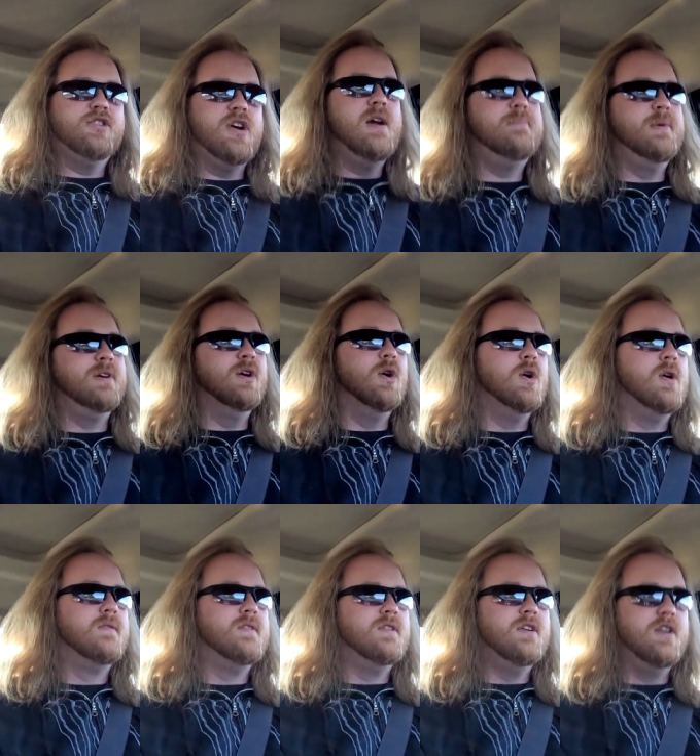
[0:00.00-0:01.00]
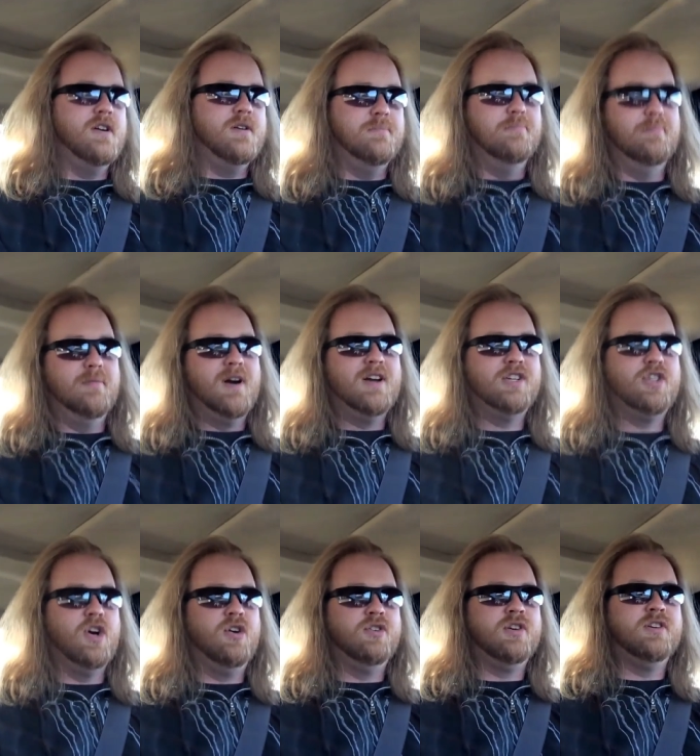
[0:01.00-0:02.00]
draping over my
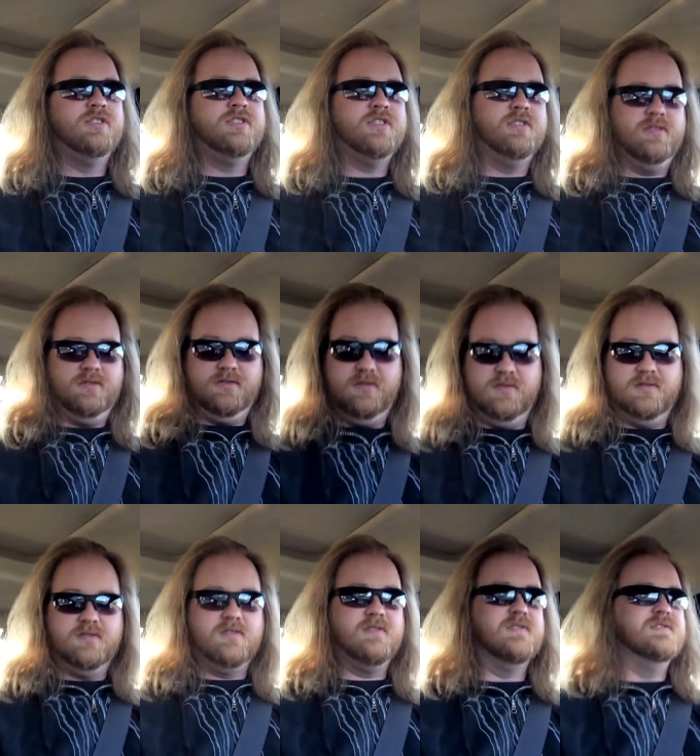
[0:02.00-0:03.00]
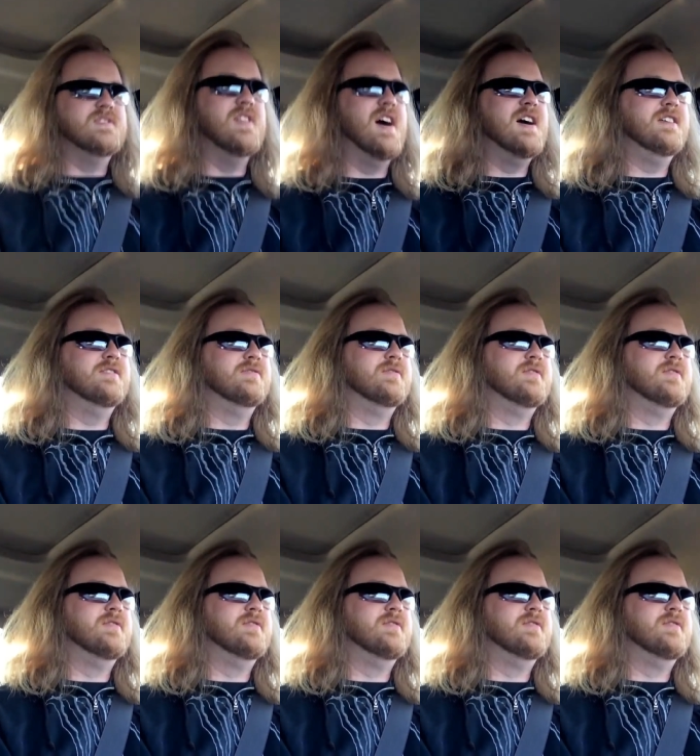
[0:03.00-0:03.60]
shoulders, not